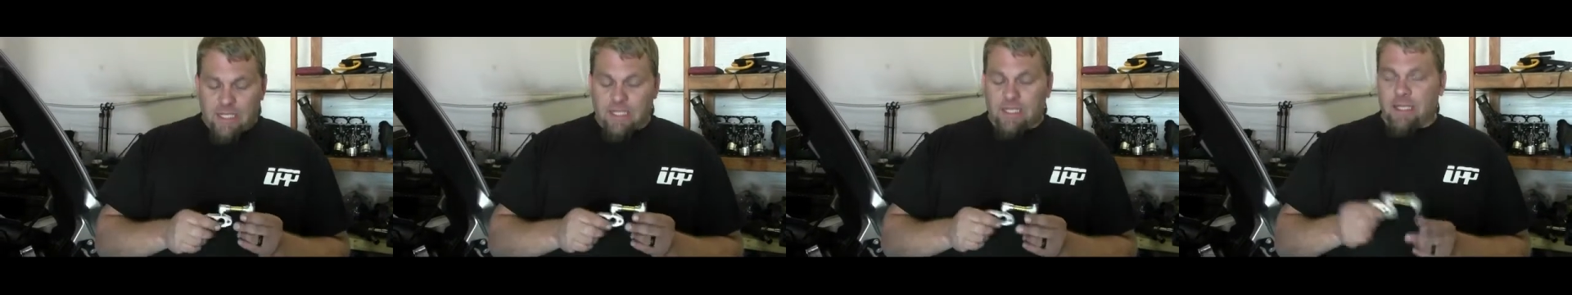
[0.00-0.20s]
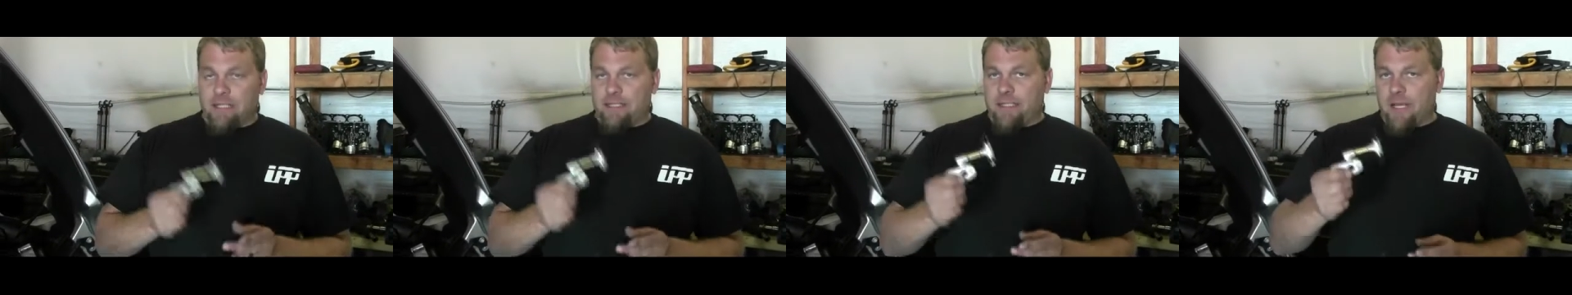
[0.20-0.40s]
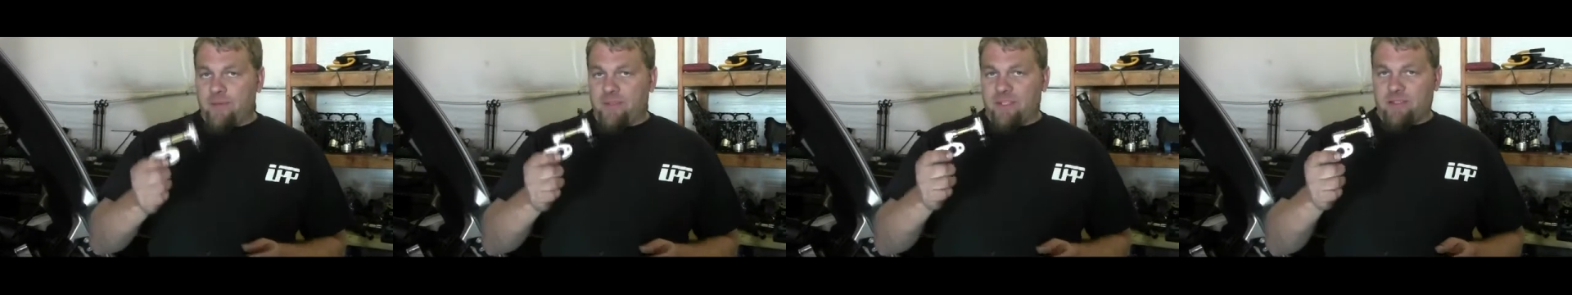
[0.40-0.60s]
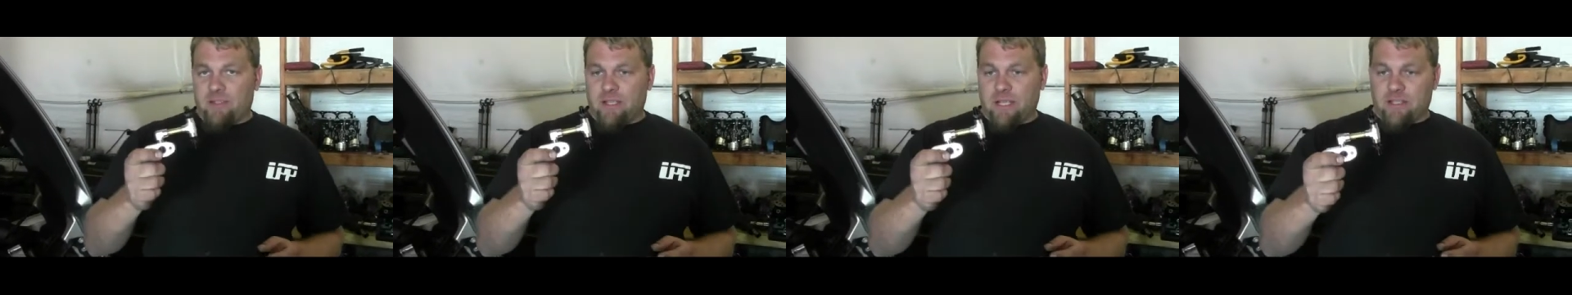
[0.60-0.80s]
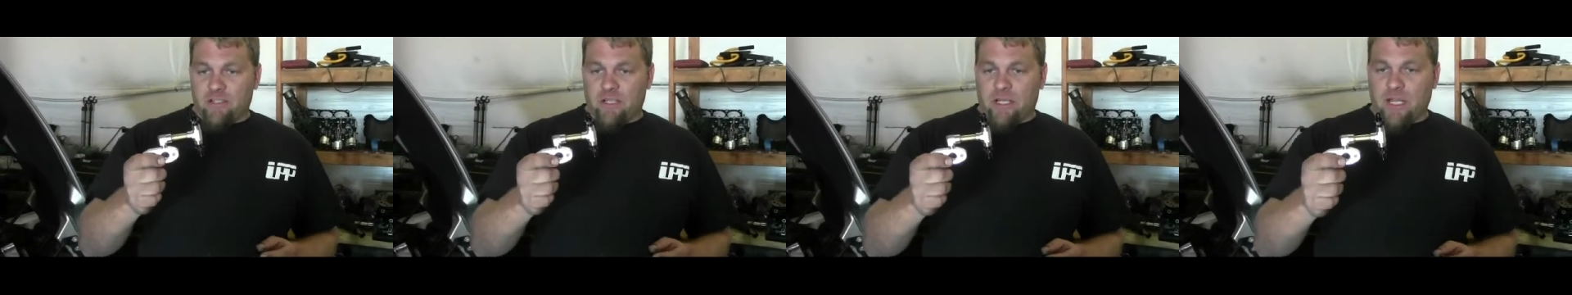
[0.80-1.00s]
A lot of times this
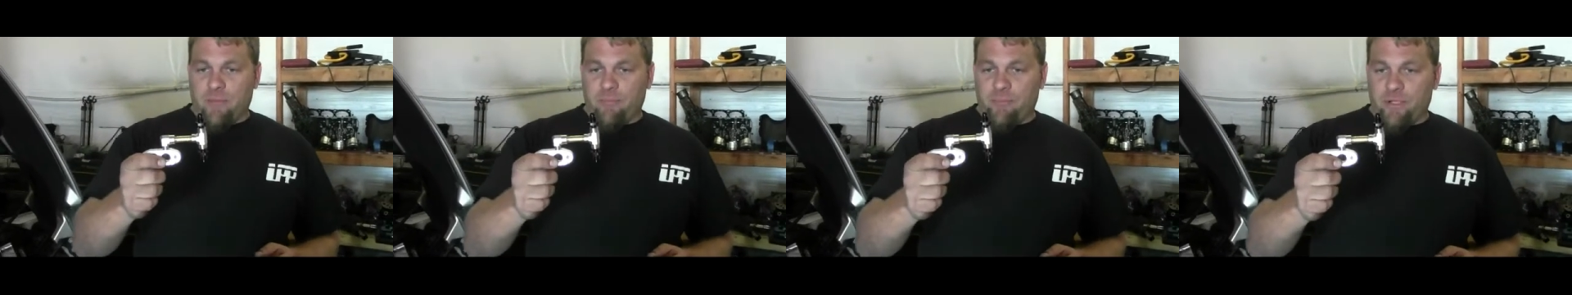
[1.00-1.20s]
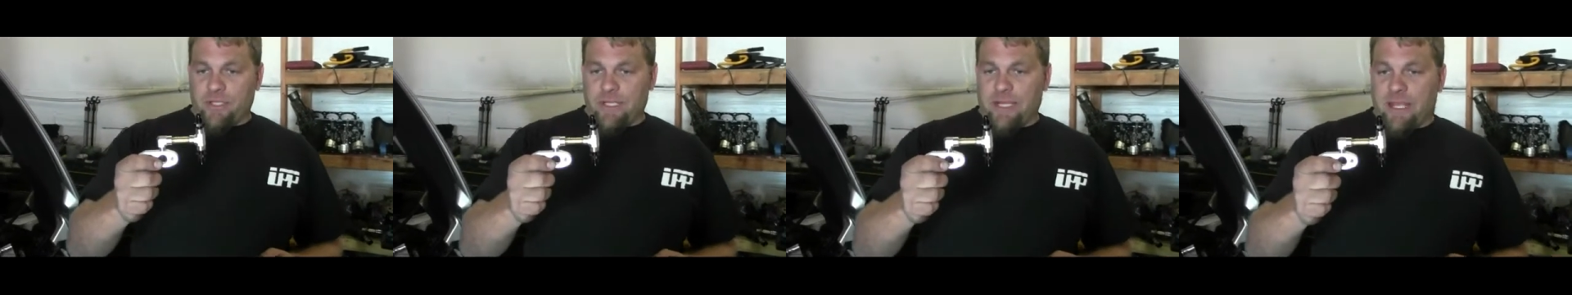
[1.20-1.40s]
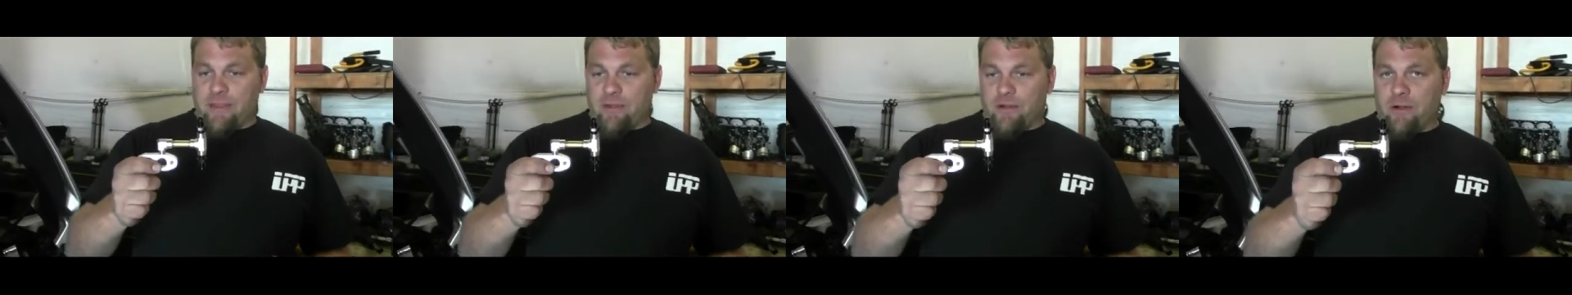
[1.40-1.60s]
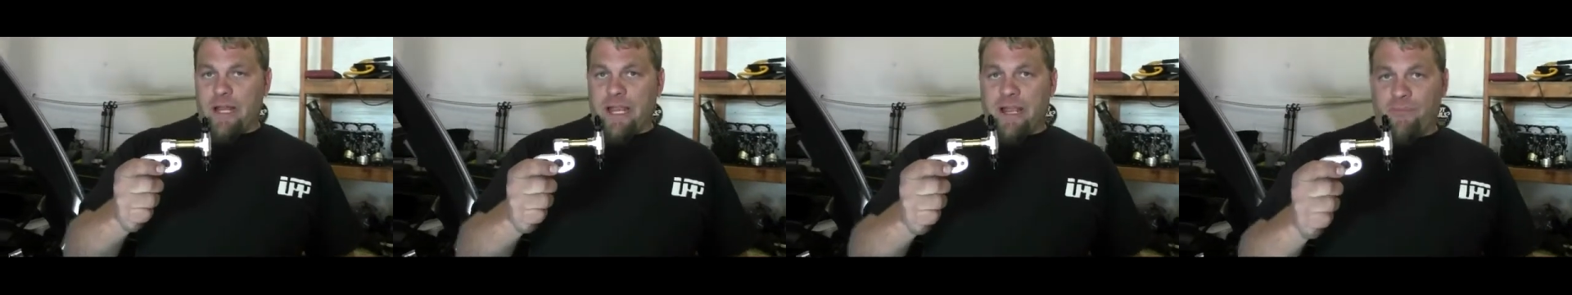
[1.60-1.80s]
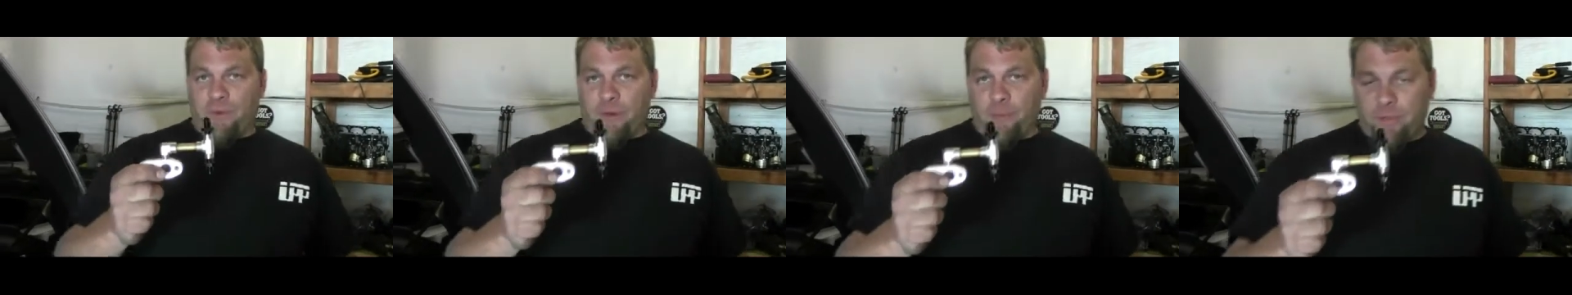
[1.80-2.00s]
will actually come put together or
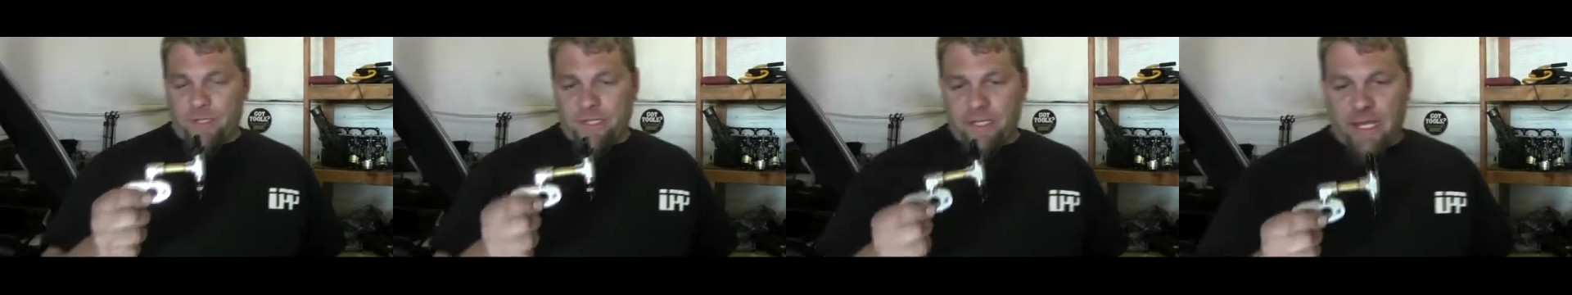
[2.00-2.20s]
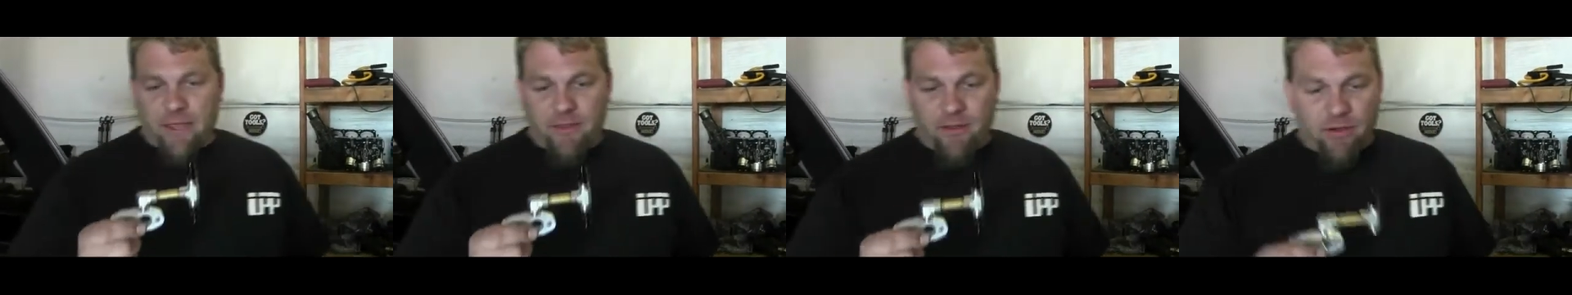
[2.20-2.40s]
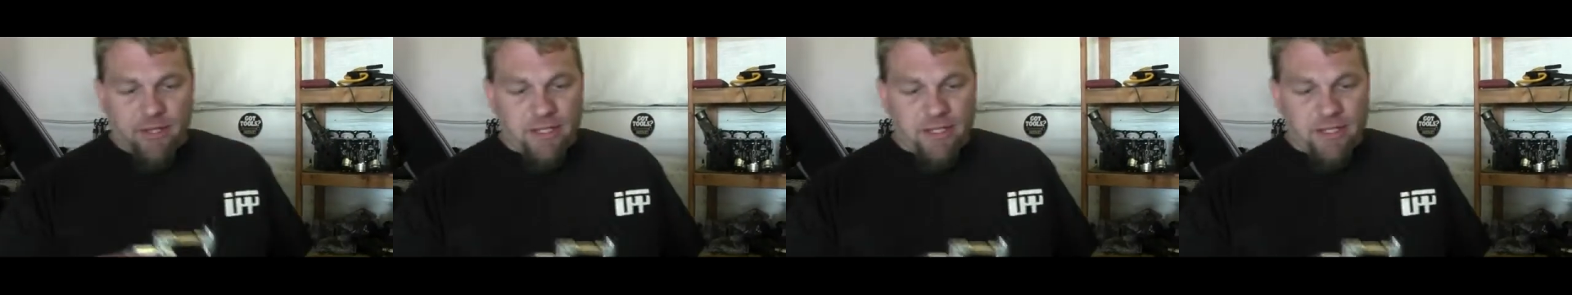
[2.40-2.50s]
halfway put together.